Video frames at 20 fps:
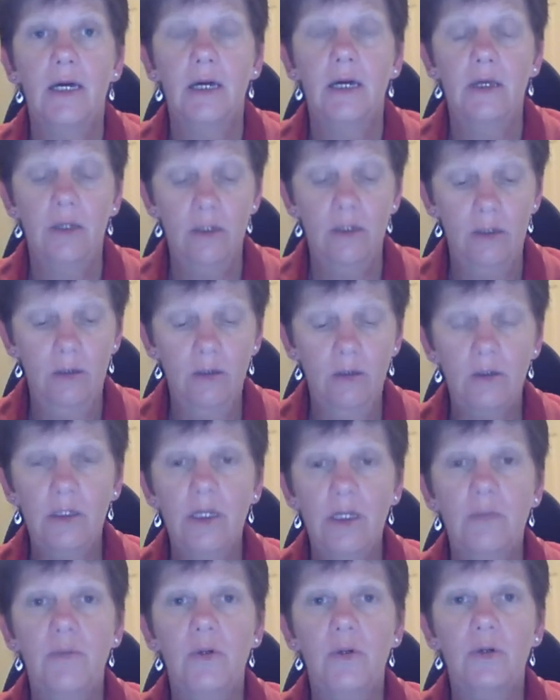You can look it
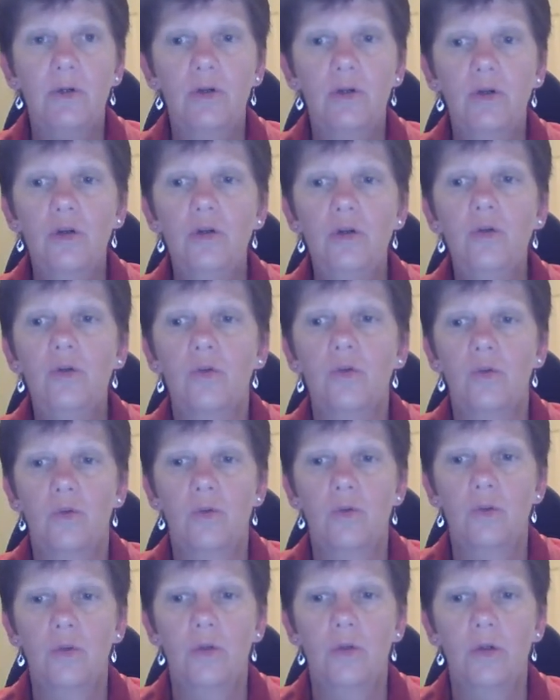up on Google.
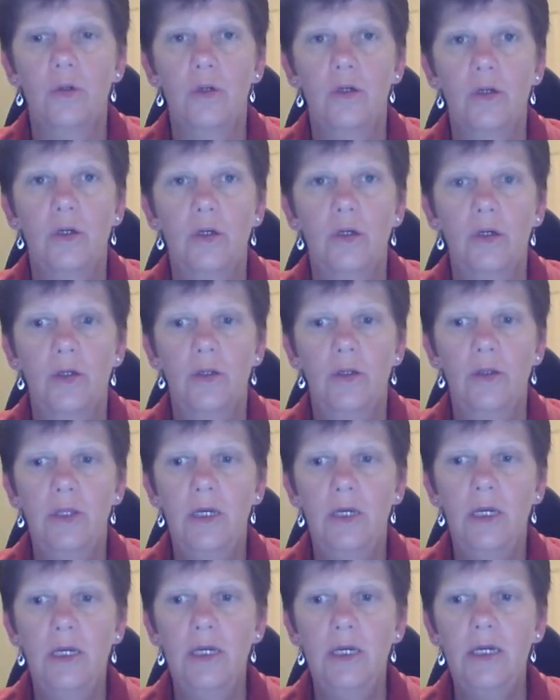
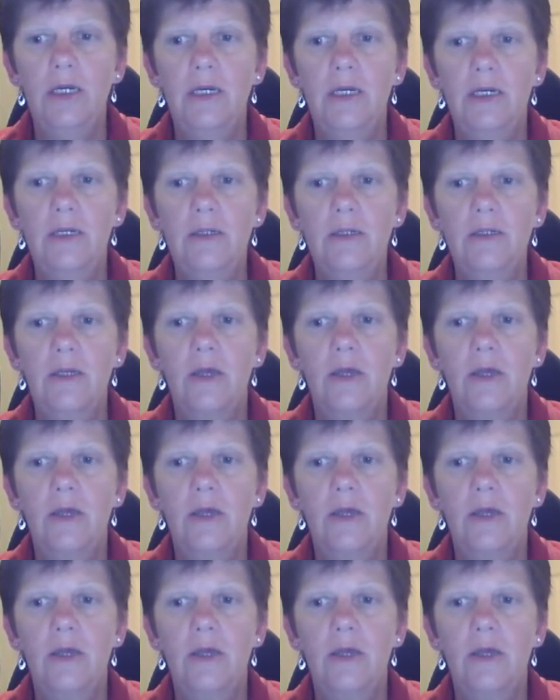There is